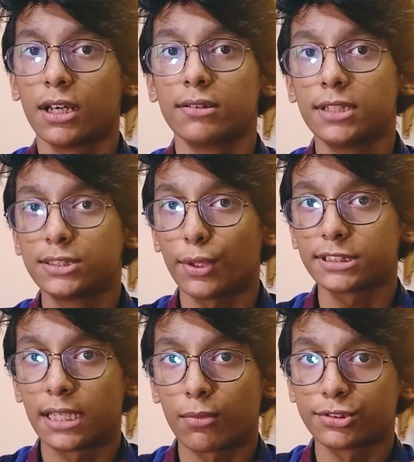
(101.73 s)
This was
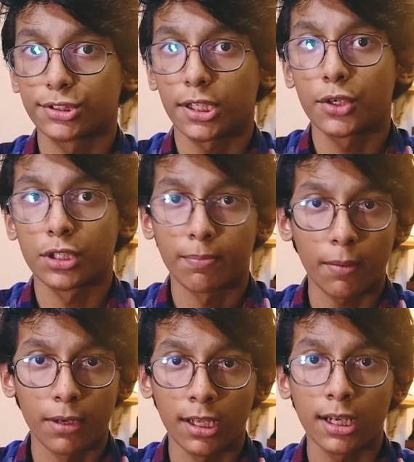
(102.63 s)
demonstrated to the
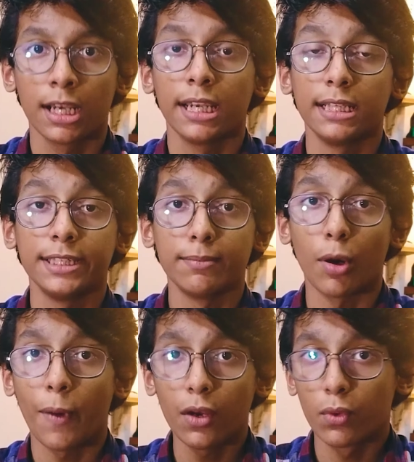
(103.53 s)
public in the
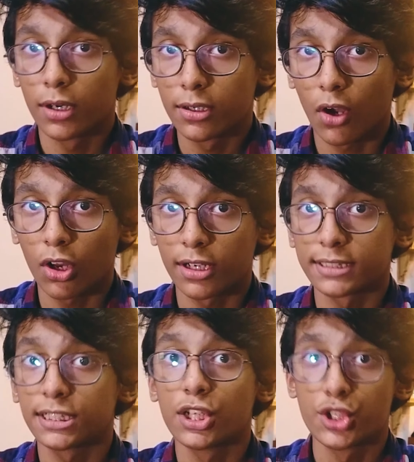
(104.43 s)
Mobile World
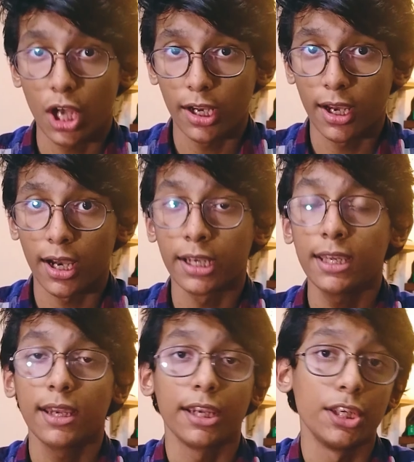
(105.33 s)
Congress, Shanghai
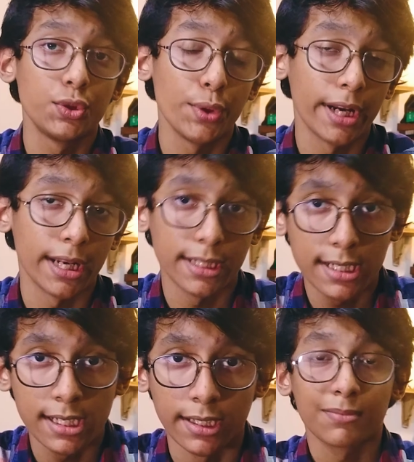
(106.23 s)
in
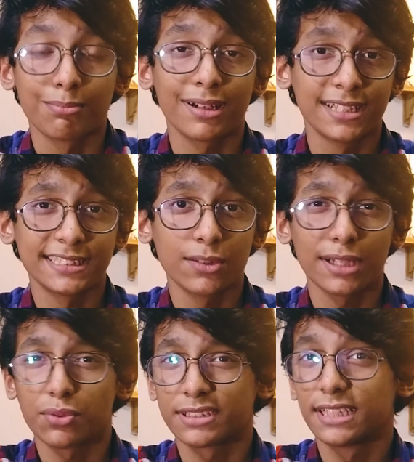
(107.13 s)
2019. But this device
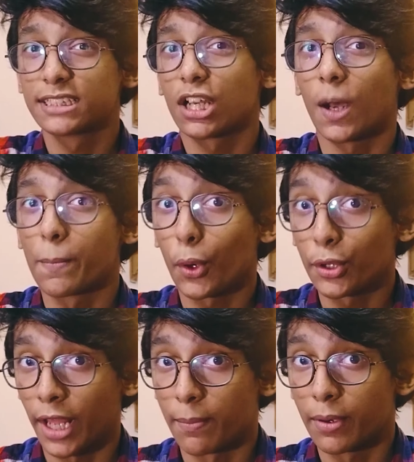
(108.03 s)
was just a
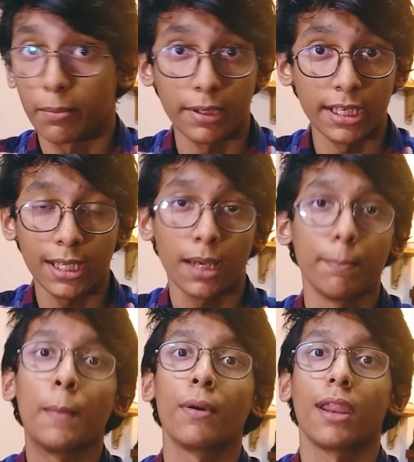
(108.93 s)
prototype, meaning
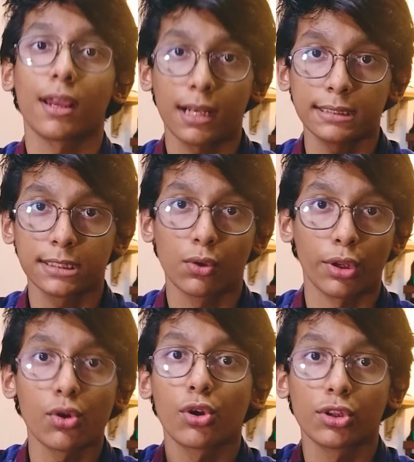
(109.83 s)
people like us couldn't
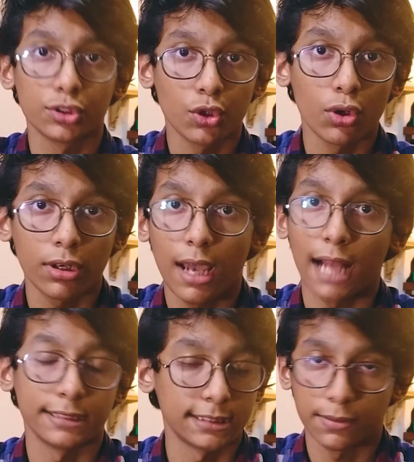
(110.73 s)
go to the store and
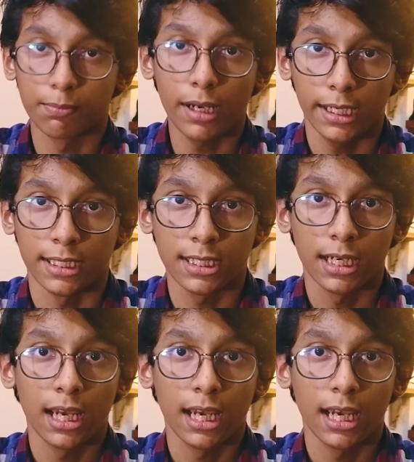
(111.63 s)
just buy it.